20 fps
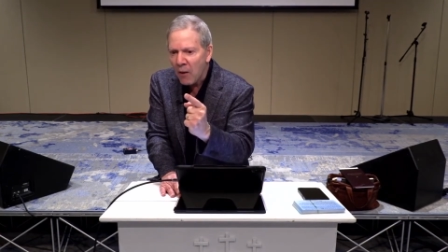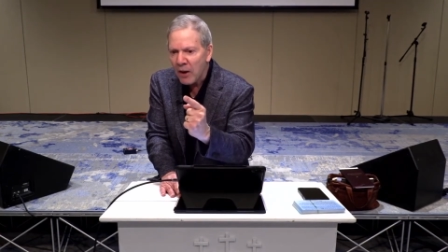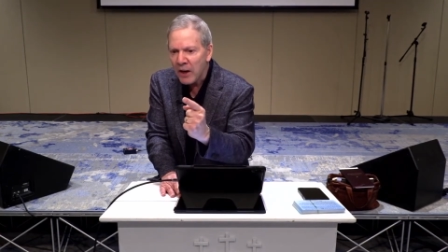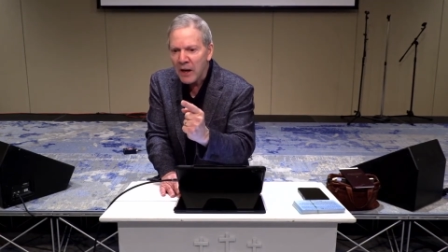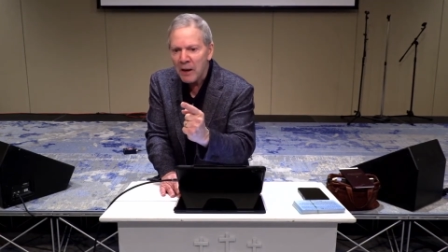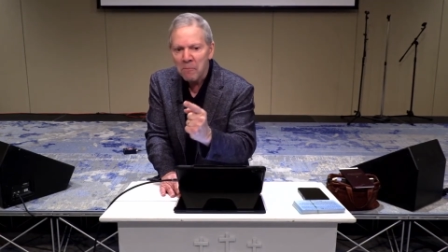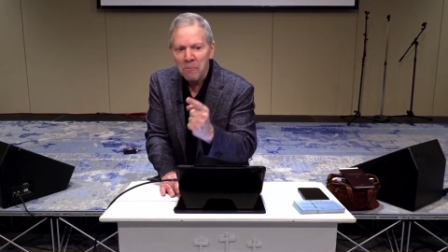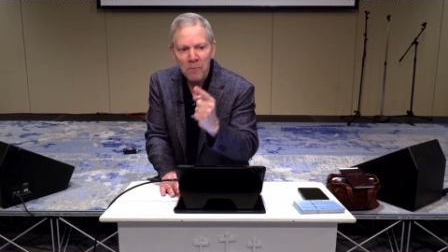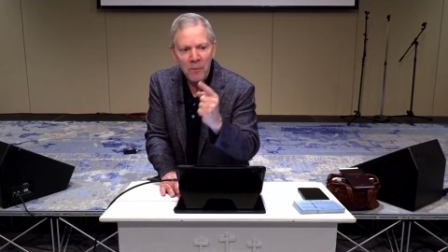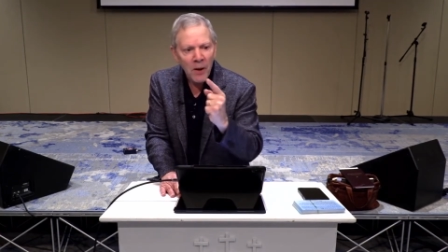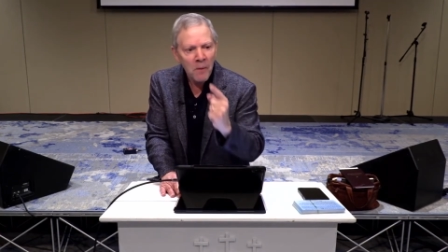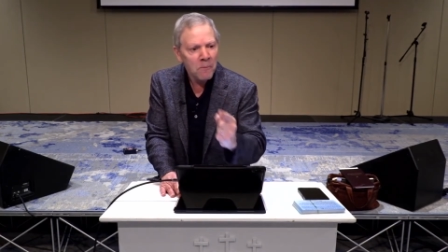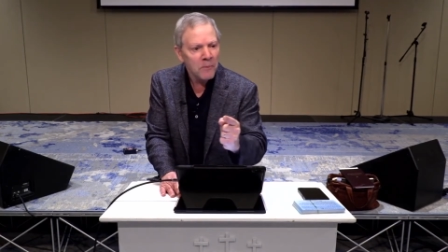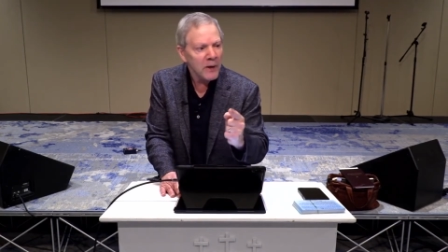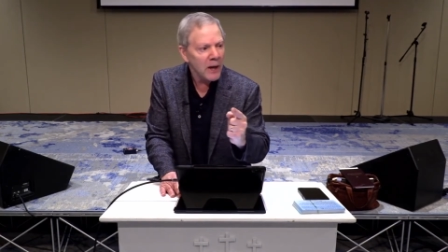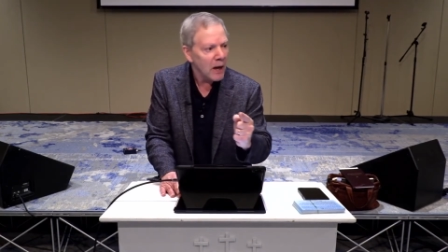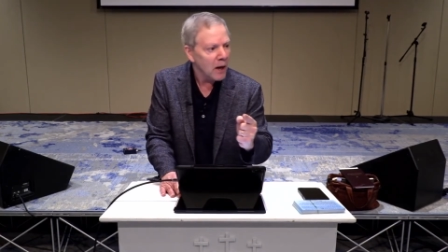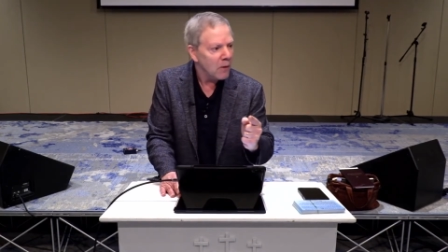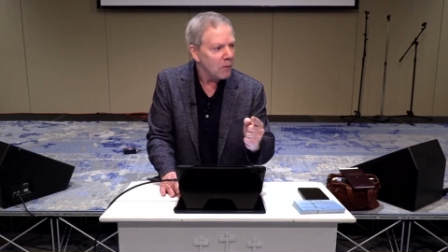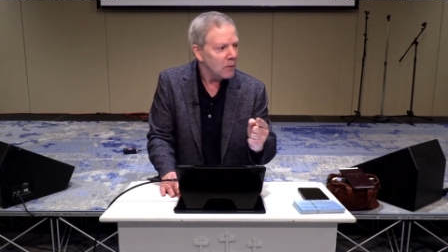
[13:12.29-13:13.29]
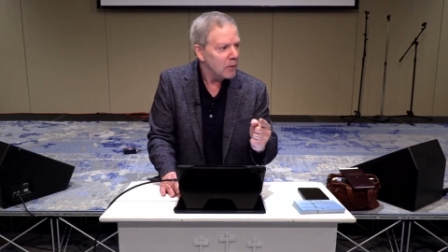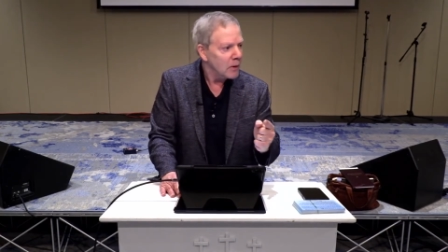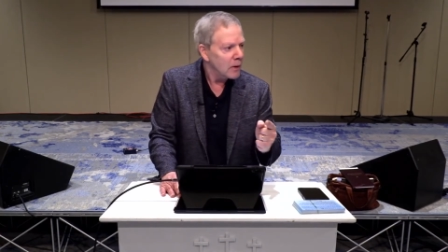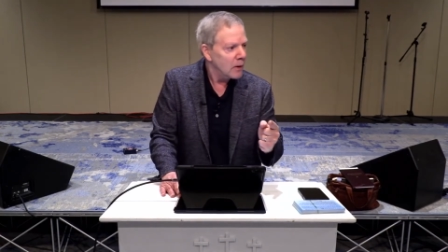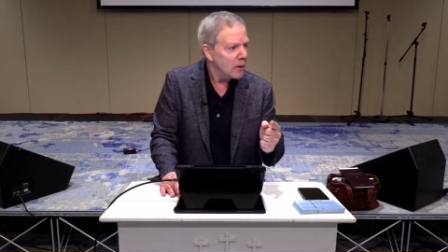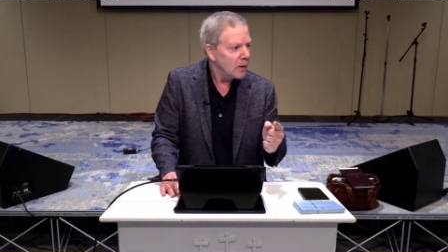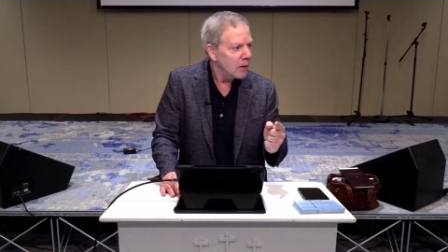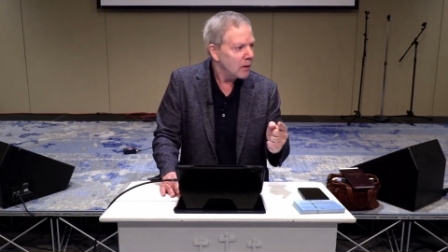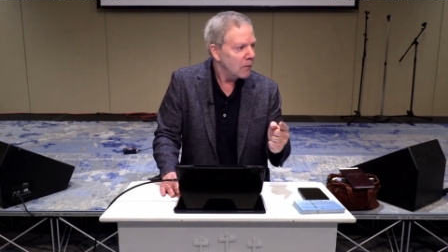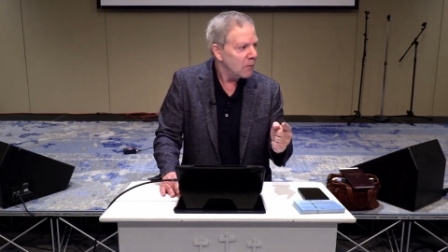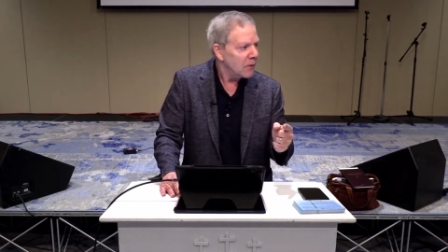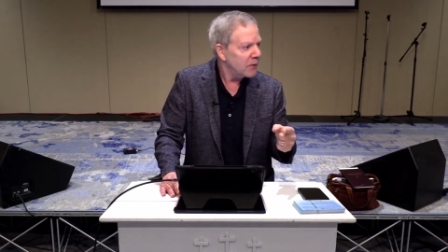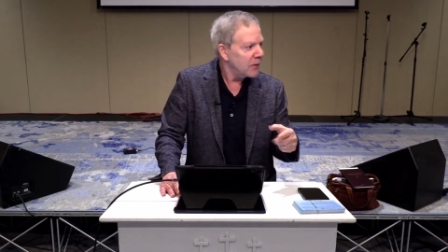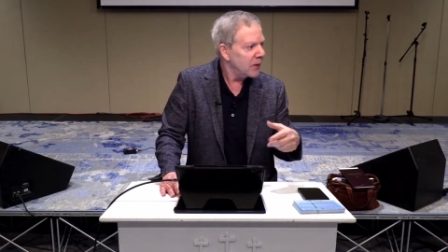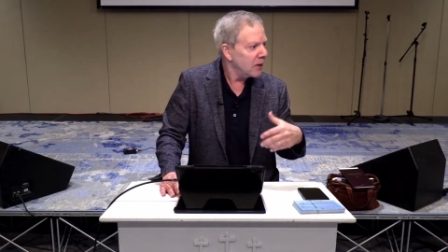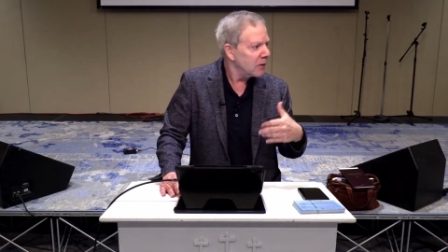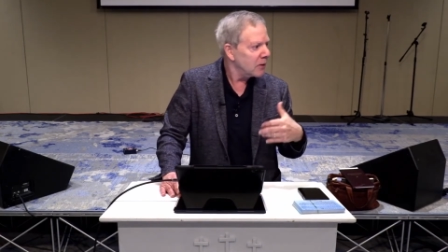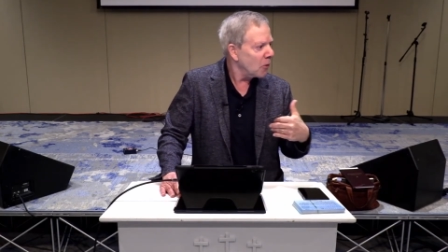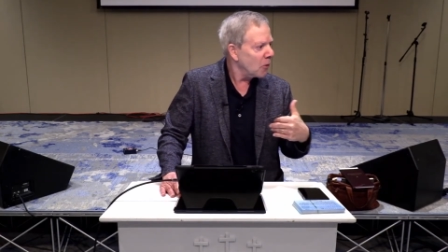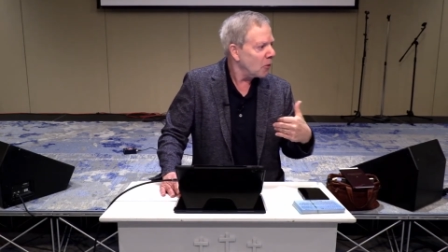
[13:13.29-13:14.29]
I get bummed out when
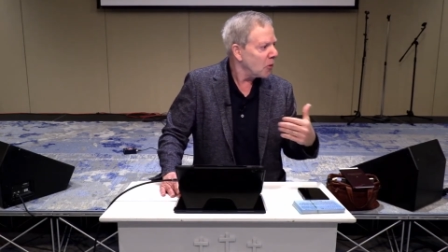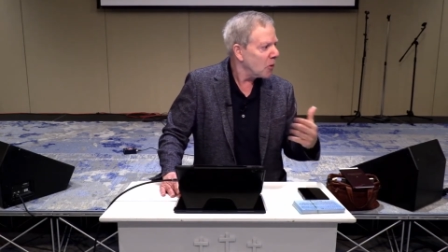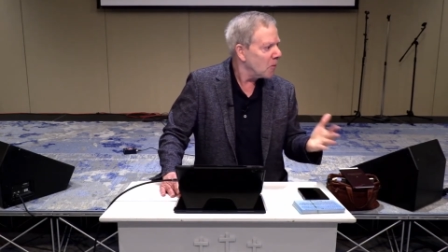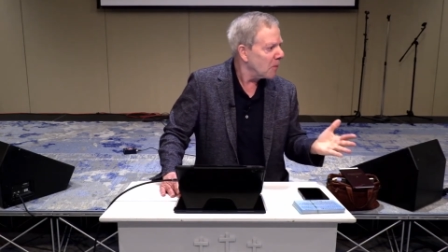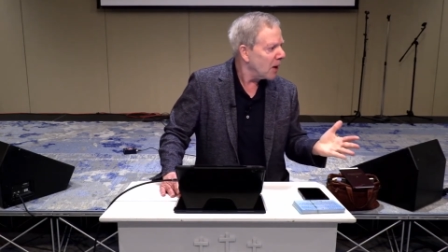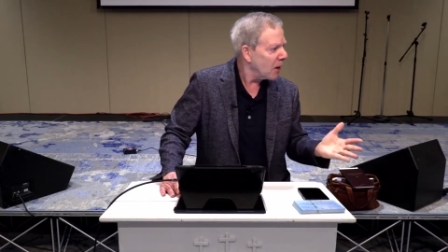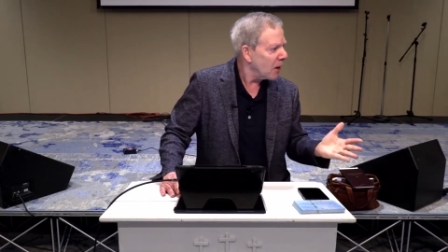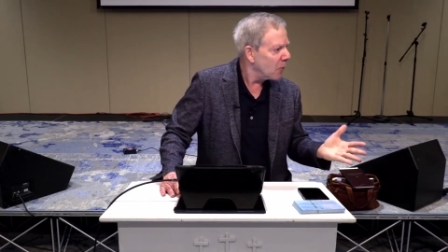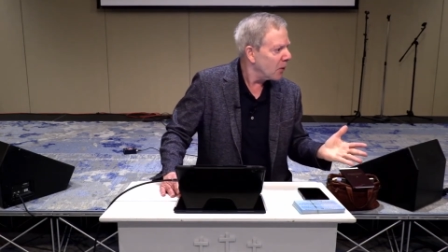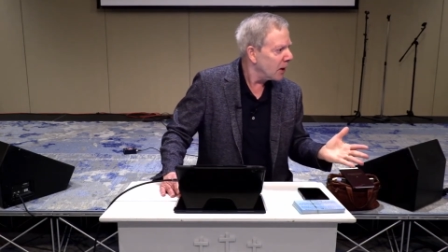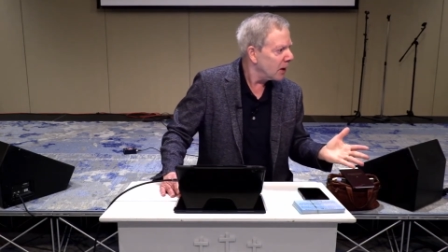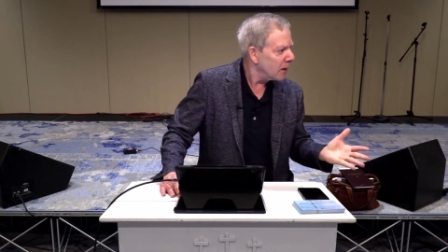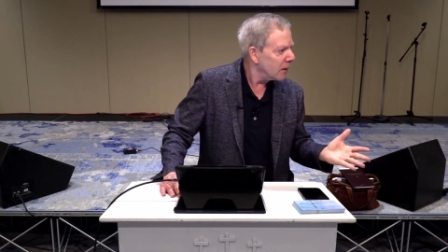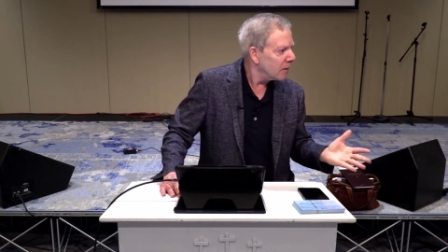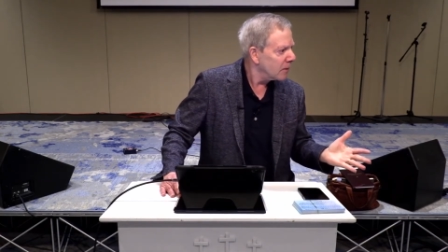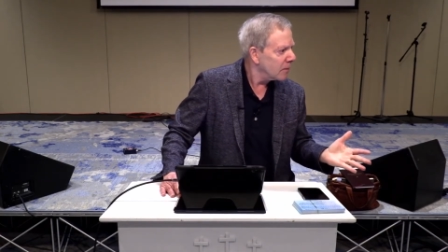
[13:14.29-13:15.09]
things don't go my way,